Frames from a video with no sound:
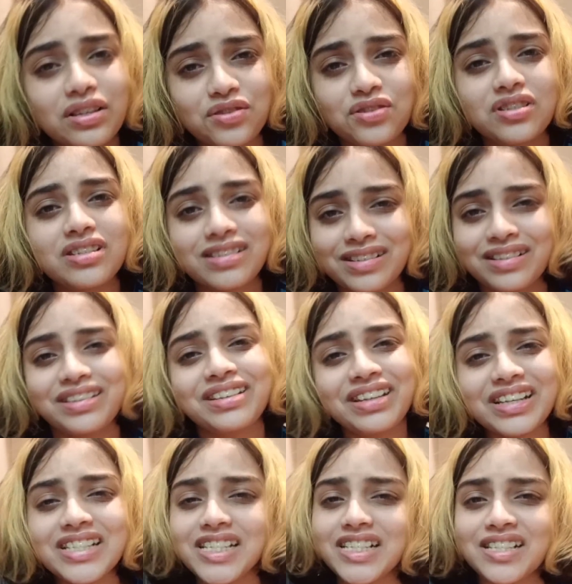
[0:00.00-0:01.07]
It's just
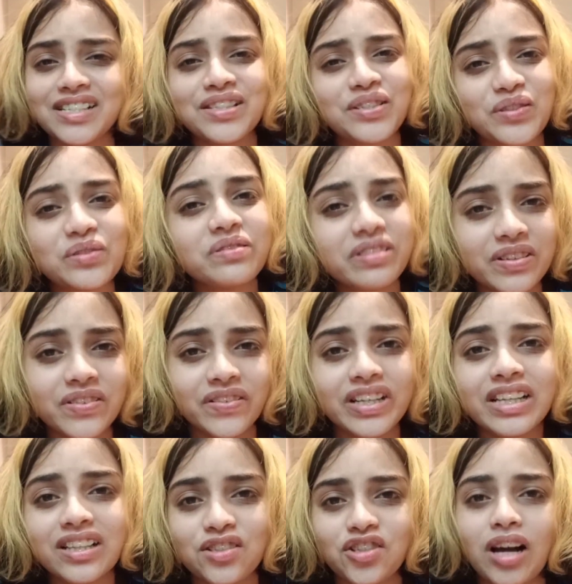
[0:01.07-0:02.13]
3 seasons ago we were
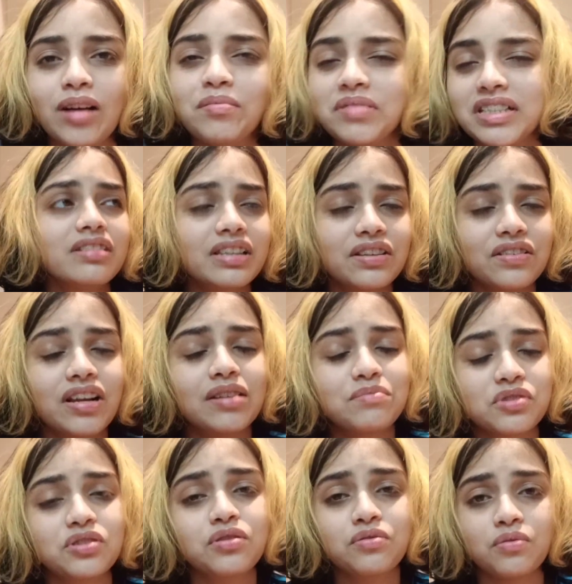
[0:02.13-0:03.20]
winning the Champions League 3
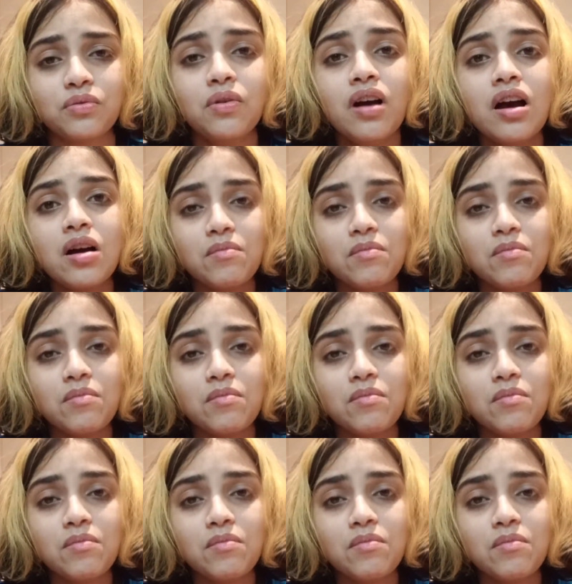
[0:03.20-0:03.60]
times in a row.